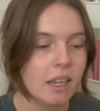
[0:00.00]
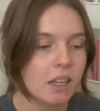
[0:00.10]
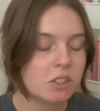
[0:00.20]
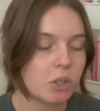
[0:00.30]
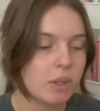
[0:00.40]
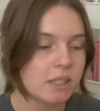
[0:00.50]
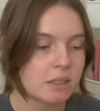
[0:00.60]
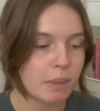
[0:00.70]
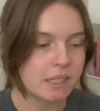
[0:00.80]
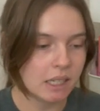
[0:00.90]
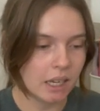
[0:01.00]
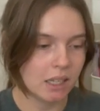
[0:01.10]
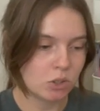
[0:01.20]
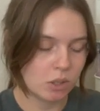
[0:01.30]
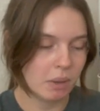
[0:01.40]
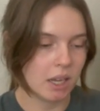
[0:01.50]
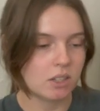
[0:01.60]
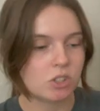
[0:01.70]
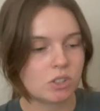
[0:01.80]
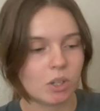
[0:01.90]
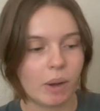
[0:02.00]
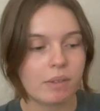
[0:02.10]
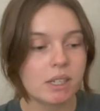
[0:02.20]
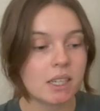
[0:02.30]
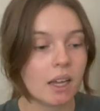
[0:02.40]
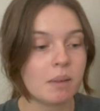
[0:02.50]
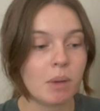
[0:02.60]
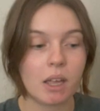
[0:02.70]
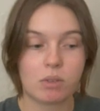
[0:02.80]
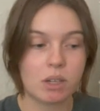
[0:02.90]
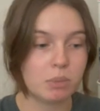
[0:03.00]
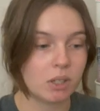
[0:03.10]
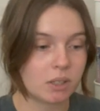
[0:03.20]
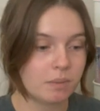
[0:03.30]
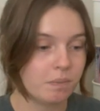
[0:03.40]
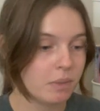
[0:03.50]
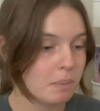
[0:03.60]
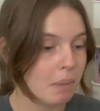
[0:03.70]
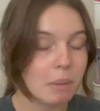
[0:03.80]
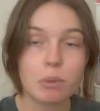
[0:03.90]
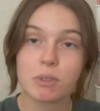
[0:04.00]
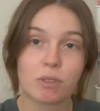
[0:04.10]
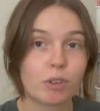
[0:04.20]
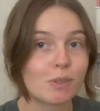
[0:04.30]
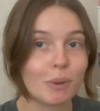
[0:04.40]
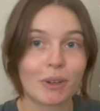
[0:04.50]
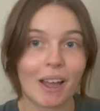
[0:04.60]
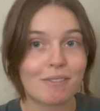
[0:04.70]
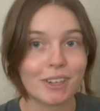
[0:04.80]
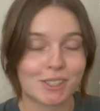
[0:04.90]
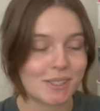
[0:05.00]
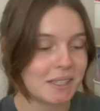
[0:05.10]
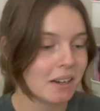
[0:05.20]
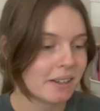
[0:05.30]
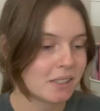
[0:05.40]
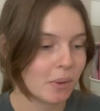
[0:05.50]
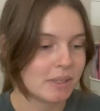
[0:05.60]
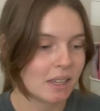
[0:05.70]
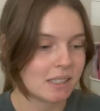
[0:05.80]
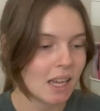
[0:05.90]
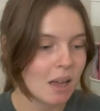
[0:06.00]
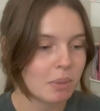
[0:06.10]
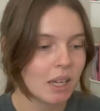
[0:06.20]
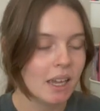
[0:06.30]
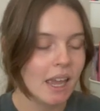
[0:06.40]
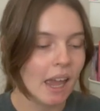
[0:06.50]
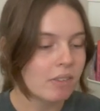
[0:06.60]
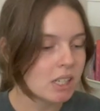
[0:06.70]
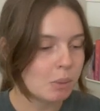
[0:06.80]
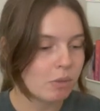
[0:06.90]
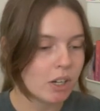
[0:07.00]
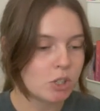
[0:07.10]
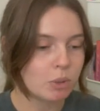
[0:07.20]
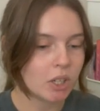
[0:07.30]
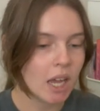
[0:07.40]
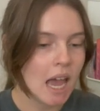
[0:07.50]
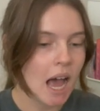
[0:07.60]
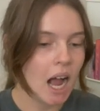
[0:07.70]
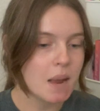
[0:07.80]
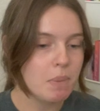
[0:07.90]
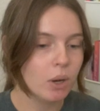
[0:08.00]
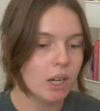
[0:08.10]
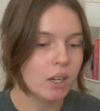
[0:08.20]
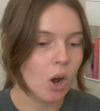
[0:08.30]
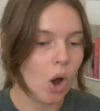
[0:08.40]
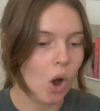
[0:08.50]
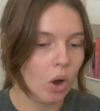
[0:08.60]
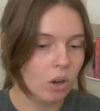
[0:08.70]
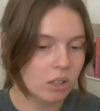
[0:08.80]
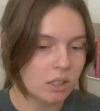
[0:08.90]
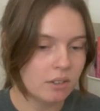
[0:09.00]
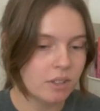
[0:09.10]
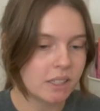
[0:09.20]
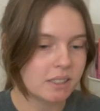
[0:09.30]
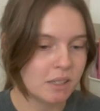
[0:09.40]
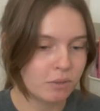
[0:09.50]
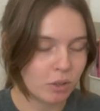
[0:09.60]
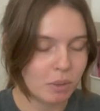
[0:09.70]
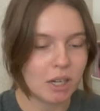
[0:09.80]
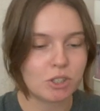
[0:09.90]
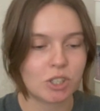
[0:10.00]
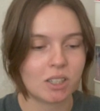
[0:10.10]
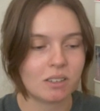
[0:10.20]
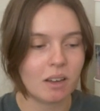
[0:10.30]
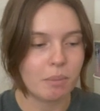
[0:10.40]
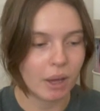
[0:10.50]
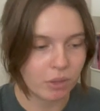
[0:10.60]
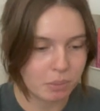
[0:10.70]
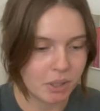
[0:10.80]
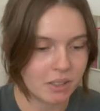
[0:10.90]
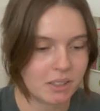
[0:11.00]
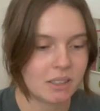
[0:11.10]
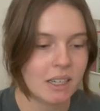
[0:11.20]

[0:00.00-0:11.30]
So this is my data entry page. So every time I read a book, Babel was the first book I finished this year, so it's at the top. Every time I finish a book, I put in all of this information about the book.